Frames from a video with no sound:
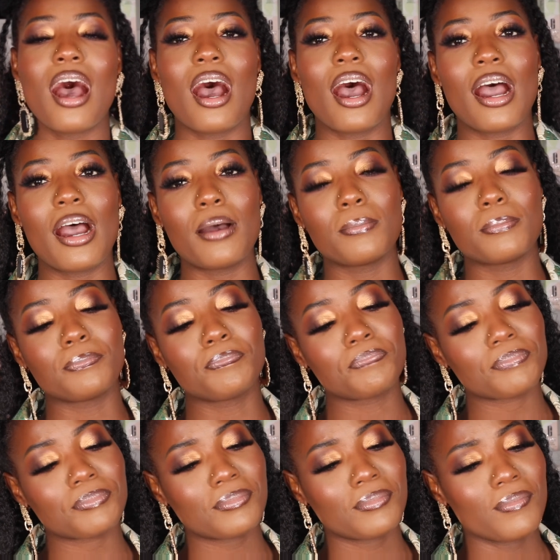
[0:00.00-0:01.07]

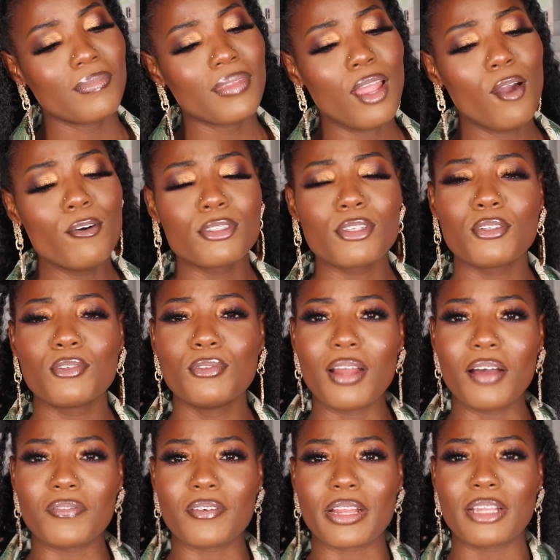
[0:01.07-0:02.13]
Also, do
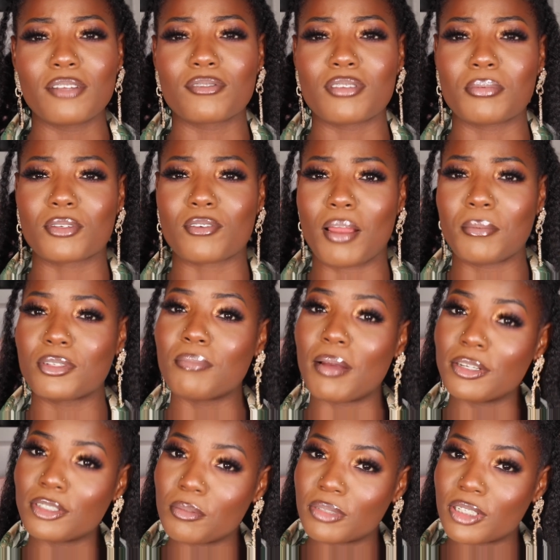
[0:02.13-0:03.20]
not forget to subscribe to my
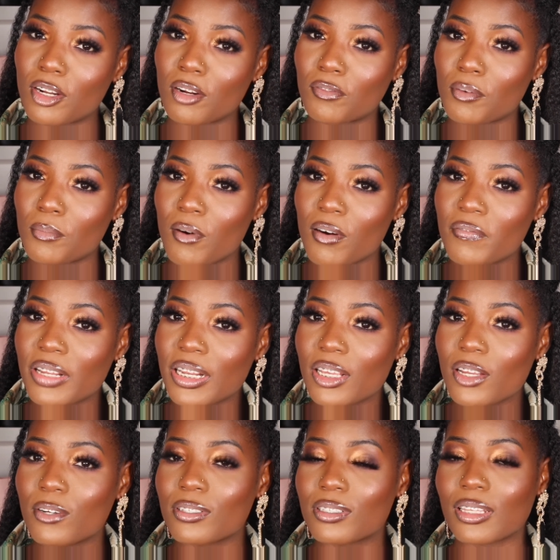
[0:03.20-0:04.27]
YouTube channel for more
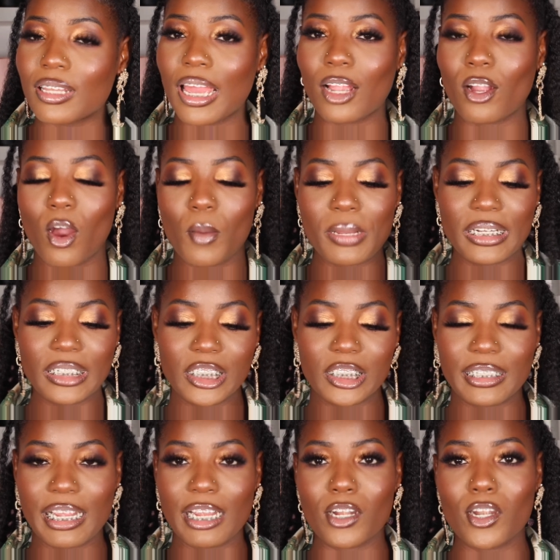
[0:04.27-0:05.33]
videos. Like, comment, and
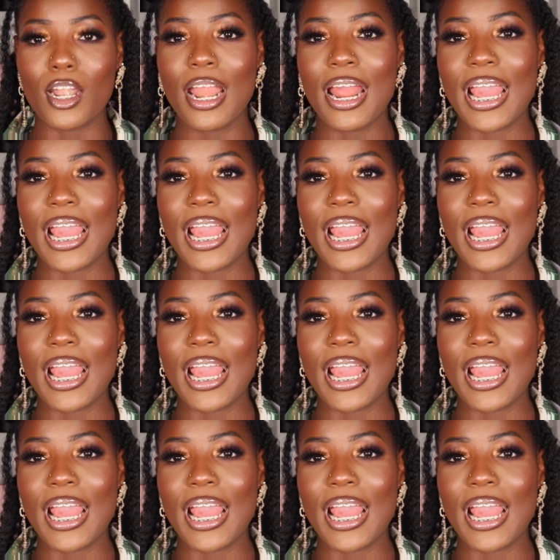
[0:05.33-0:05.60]
share.